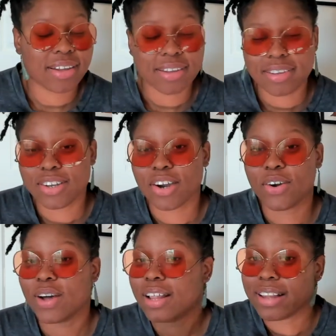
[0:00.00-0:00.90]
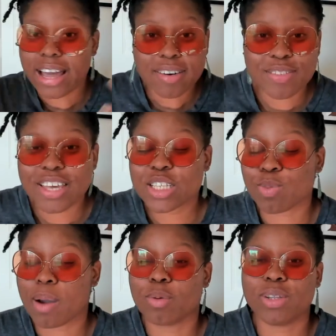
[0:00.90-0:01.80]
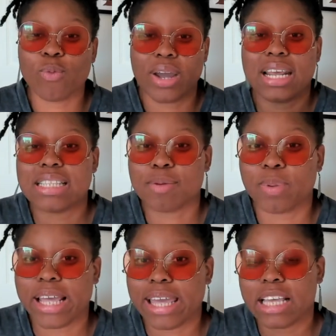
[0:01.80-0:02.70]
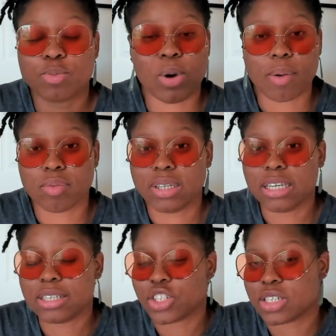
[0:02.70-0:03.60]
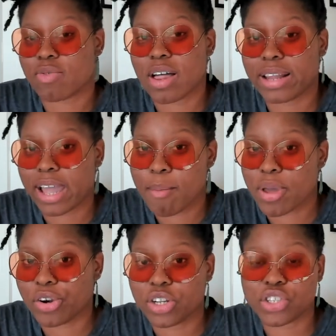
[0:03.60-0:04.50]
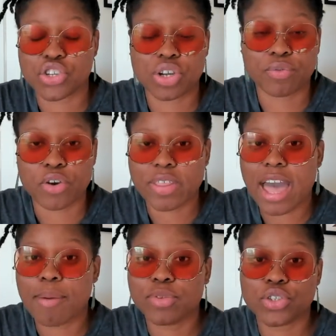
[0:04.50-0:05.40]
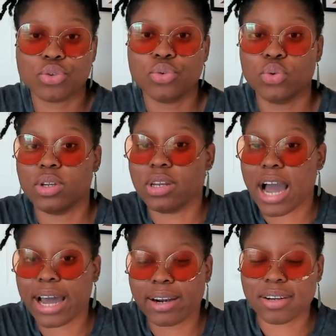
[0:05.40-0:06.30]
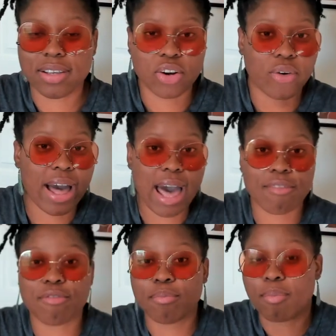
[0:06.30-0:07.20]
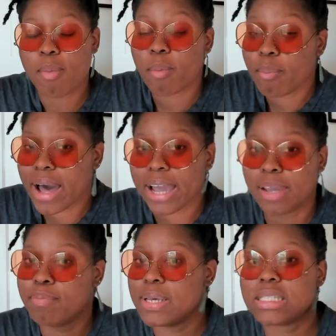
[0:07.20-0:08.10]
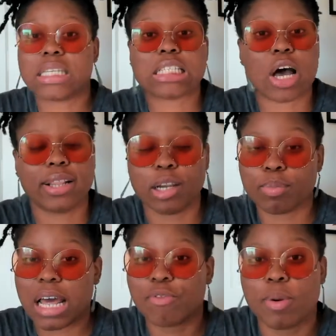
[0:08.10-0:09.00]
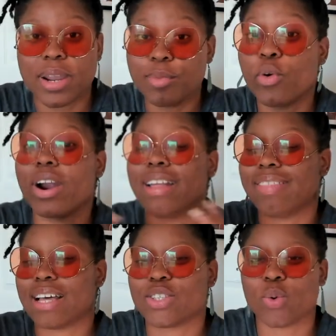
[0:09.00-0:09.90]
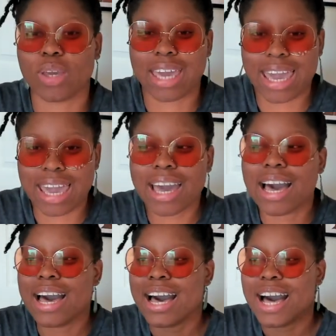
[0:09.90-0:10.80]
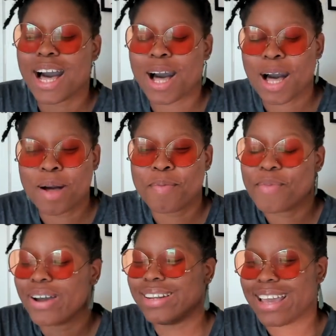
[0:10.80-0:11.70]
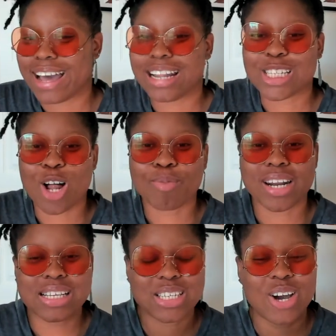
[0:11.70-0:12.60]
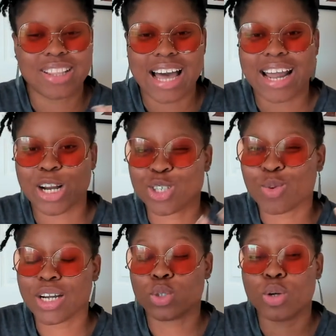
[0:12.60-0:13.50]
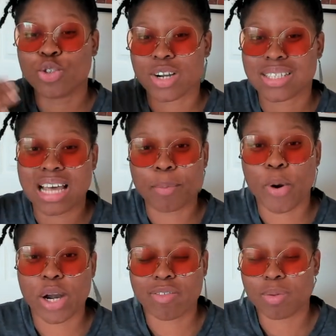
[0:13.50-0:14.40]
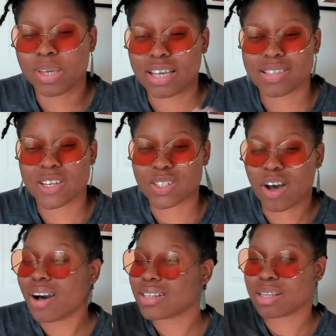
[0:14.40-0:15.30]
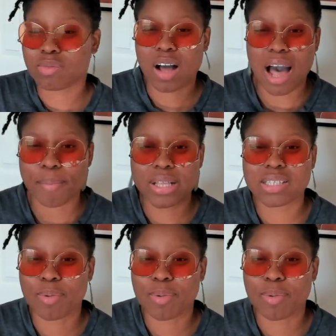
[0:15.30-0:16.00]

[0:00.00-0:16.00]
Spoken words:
you know, a lot of things probably went into play. It probably just felt like a better decision for them to not, you know, have my business on their platform anymore, and that's okay. But yeah, that's all I'm gonna say on that. I just wanted to address that part of it because I saw some comments